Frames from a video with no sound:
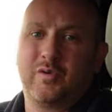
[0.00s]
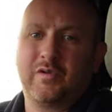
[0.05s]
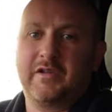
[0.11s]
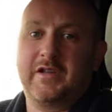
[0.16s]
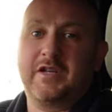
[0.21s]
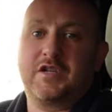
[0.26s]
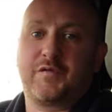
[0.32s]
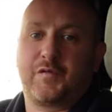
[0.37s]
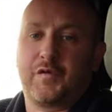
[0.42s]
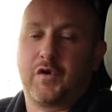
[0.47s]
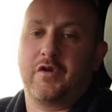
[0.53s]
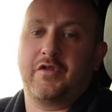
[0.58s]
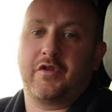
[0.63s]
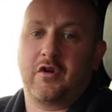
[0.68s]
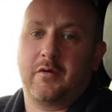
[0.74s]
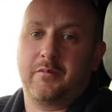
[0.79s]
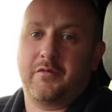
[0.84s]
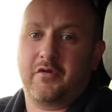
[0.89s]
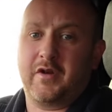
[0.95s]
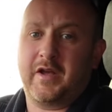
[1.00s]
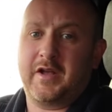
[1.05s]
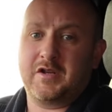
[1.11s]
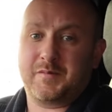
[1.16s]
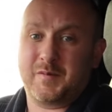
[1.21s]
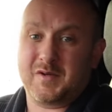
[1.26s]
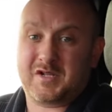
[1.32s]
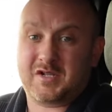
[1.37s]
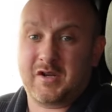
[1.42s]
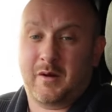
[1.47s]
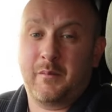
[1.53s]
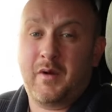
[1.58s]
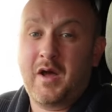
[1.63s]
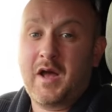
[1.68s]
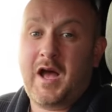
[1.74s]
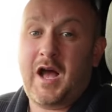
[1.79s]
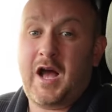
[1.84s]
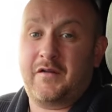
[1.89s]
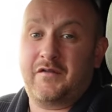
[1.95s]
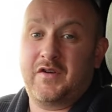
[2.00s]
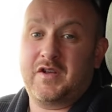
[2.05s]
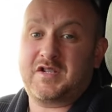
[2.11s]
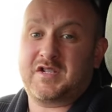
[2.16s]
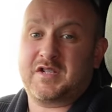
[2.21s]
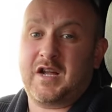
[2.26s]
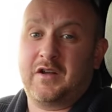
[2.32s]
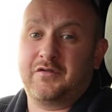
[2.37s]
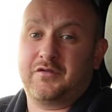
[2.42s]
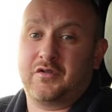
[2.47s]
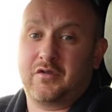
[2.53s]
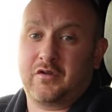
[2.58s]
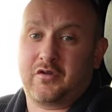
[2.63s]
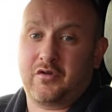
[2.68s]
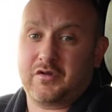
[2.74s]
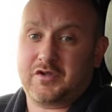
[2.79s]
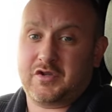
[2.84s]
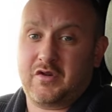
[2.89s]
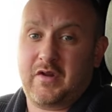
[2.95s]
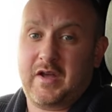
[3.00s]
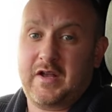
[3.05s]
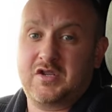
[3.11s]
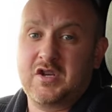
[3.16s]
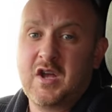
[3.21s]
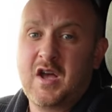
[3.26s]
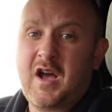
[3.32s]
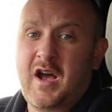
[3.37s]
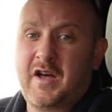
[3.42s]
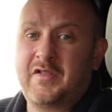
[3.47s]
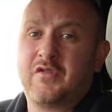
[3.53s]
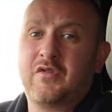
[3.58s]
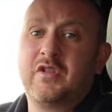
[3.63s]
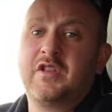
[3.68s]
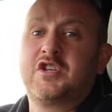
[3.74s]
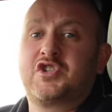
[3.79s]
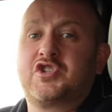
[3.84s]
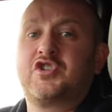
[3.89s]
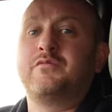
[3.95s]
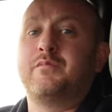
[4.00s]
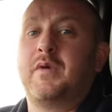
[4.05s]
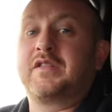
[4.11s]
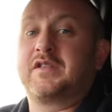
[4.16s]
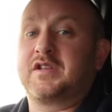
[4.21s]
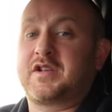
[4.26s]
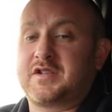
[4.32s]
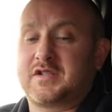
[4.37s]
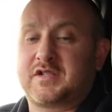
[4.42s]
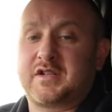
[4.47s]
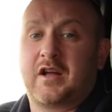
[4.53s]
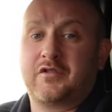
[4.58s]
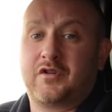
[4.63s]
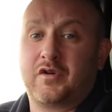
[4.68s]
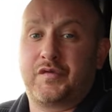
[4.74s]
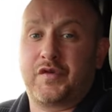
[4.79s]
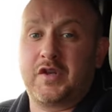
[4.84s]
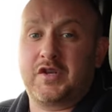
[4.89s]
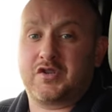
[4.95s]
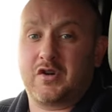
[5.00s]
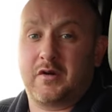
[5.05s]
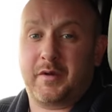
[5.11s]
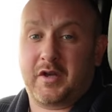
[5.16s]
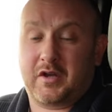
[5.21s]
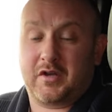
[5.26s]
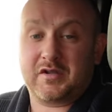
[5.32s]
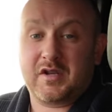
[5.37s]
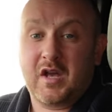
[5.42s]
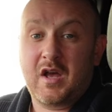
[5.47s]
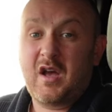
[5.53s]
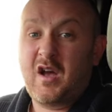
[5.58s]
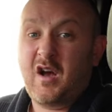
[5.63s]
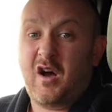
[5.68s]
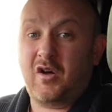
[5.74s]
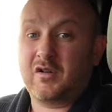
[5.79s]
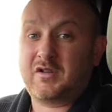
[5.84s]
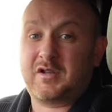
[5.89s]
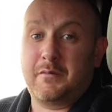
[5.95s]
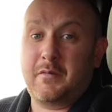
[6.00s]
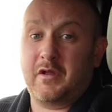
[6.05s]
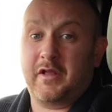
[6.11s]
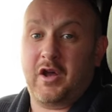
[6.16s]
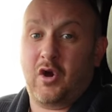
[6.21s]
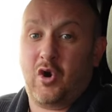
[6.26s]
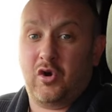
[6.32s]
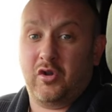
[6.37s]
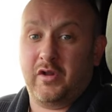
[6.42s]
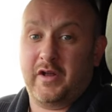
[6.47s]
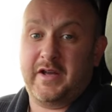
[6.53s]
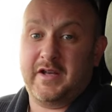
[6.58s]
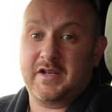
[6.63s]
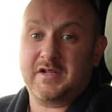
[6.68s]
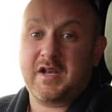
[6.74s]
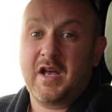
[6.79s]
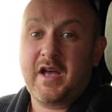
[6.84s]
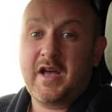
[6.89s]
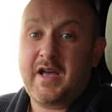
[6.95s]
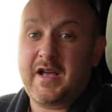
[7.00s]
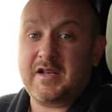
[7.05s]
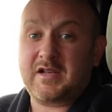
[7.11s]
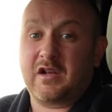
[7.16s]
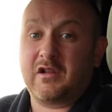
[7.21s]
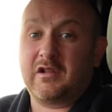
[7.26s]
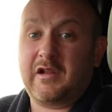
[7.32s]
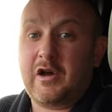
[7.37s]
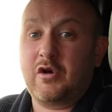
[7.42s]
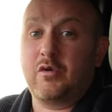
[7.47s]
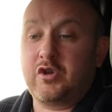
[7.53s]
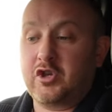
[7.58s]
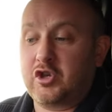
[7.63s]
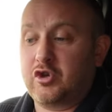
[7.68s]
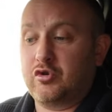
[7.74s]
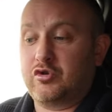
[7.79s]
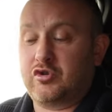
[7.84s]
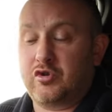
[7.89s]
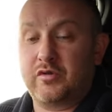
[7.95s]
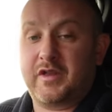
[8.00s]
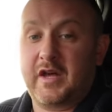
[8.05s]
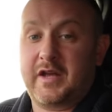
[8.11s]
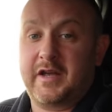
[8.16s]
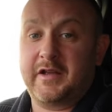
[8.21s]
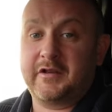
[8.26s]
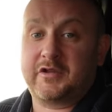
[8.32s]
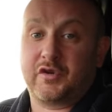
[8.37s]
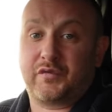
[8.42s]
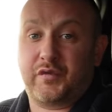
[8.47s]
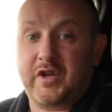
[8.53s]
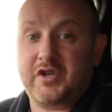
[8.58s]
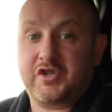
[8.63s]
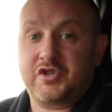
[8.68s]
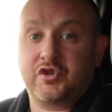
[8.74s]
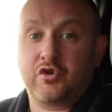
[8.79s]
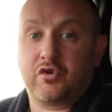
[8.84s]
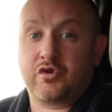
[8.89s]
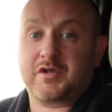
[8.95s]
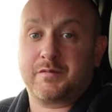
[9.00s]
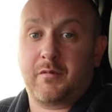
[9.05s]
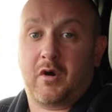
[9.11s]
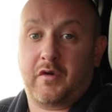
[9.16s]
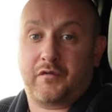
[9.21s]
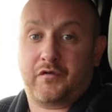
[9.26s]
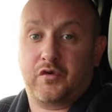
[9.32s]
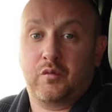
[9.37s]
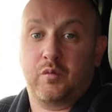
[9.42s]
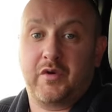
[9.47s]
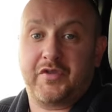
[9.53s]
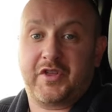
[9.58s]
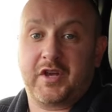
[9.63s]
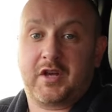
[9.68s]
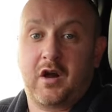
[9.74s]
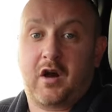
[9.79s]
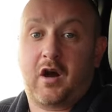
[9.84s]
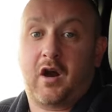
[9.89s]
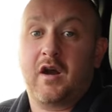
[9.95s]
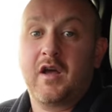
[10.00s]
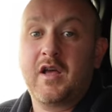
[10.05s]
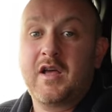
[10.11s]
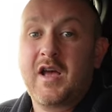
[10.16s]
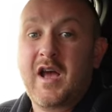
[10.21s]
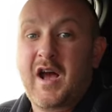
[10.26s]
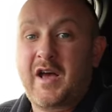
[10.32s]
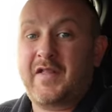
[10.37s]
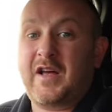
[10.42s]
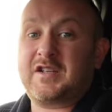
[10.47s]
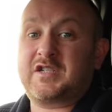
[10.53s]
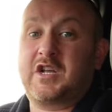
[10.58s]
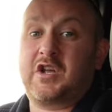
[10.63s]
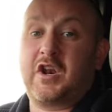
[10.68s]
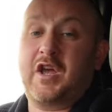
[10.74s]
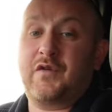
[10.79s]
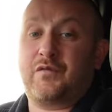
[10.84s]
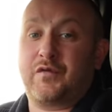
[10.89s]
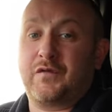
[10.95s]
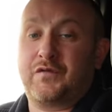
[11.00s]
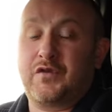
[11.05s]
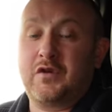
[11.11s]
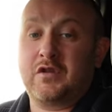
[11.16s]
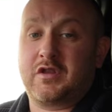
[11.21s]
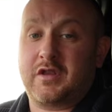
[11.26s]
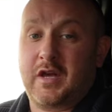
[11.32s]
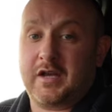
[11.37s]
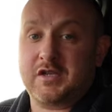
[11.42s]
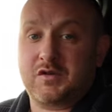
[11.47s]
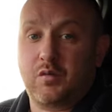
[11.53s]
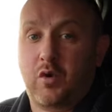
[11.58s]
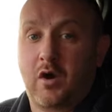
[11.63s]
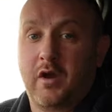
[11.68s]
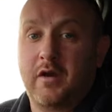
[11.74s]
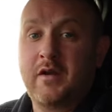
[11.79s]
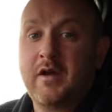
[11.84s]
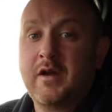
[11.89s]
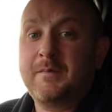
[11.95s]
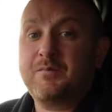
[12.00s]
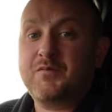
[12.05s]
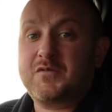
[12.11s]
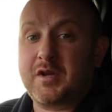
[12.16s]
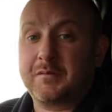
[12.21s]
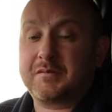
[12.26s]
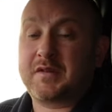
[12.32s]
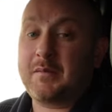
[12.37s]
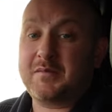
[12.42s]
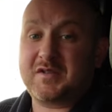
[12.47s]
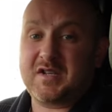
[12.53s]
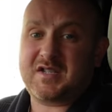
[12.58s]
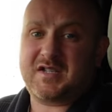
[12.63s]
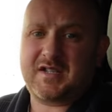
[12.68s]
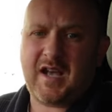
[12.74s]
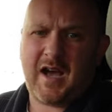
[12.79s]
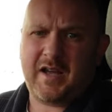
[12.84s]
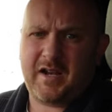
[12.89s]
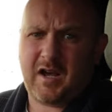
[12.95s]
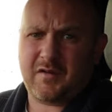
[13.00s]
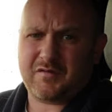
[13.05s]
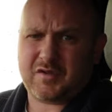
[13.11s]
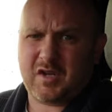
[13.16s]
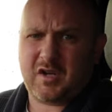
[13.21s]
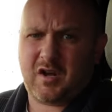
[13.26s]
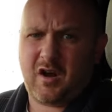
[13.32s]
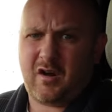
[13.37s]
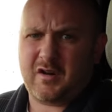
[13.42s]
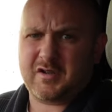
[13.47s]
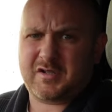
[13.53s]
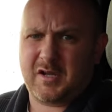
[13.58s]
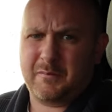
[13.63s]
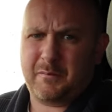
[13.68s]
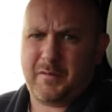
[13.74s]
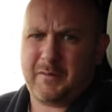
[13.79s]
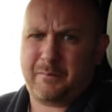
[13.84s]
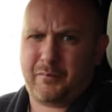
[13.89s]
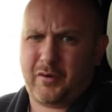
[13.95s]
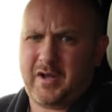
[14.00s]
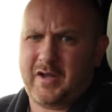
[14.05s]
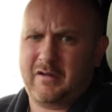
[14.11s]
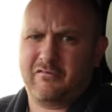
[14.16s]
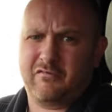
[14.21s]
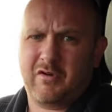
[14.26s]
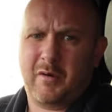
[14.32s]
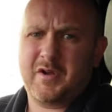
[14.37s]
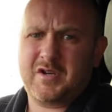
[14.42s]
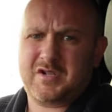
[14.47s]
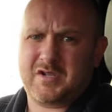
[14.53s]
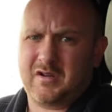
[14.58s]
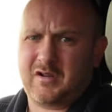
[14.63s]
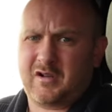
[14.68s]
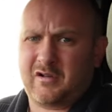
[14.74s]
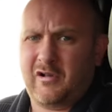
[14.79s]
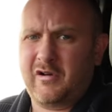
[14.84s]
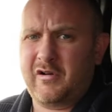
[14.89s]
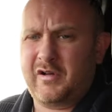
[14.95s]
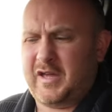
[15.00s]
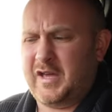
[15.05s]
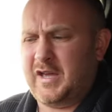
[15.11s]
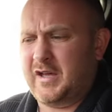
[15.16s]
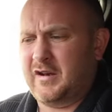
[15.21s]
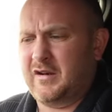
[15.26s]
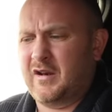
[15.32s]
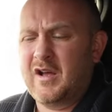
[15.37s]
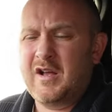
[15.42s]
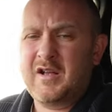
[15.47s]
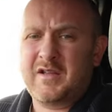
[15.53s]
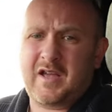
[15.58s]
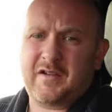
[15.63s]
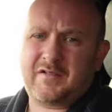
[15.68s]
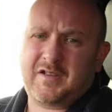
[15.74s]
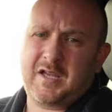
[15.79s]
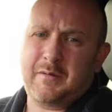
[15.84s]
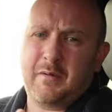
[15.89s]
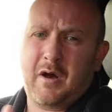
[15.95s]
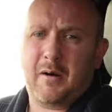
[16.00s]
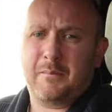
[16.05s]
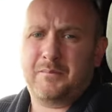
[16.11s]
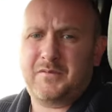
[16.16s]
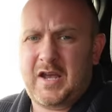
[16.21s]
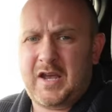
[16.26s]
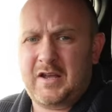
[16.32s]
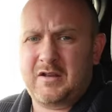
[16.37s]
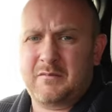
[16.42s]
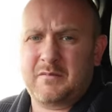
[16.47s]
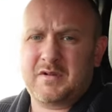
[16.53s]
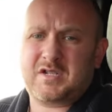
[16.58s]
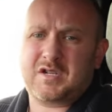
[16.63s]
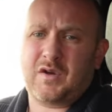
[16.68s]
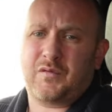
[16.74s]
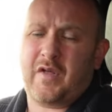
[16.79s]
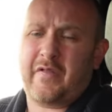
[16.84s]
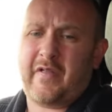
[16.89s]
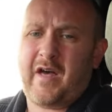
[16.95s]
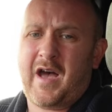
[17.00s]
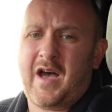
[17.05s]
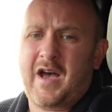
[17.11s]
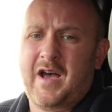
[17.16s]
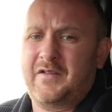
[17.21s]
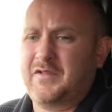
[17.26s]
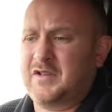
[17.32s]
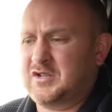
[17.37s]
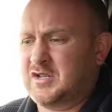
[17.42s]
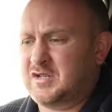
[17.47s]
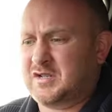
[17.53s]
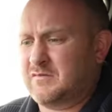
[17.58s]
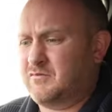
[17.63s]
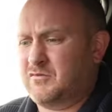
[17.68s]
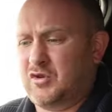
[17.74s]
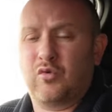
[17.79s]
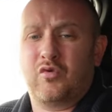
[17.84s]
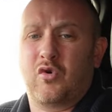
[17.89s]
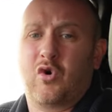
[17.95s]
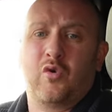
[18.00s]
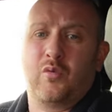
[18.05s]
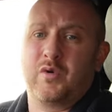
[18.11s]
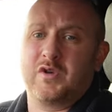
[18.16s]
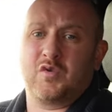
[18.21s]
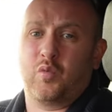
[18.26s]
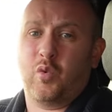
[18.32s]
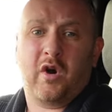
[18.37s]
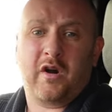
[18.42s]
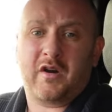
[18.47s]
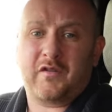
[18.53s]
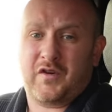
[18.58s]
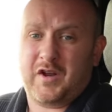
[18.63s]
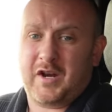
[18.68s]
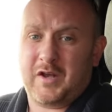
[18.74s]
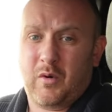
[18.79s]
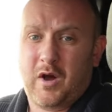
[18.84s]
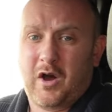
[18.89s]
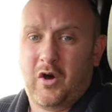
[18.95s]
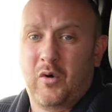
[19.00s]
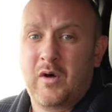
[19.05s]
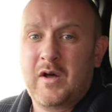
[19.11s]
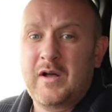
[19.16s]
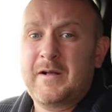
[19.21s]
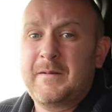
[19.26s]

at least further up the range, but some have it as standard across the range. And they really should make this a standard feature because ultimately all it is allowing you to then interface your smartphone with the car. And that's great for a few things. One, sometimes the sat navs in cars can be pretty rubbish and clunky and you have to keep updating them and stuff like that. And they just don't always work very well.